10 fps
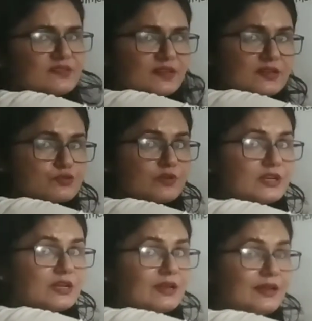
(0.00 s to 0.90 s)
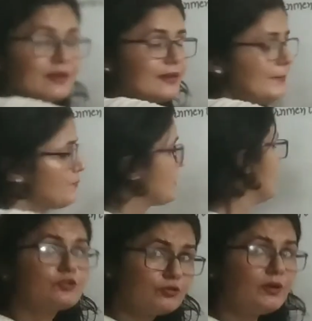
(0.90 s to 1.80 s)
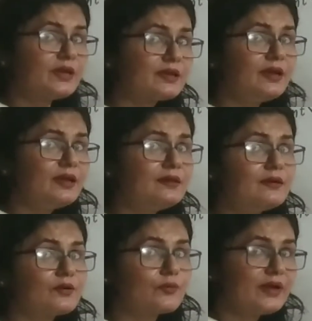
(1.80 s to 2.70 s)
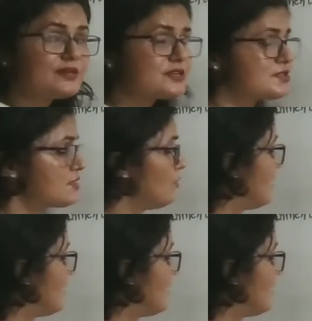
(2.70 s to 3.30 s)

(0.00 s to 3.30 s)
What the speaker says: see it very clearly. So I can write it down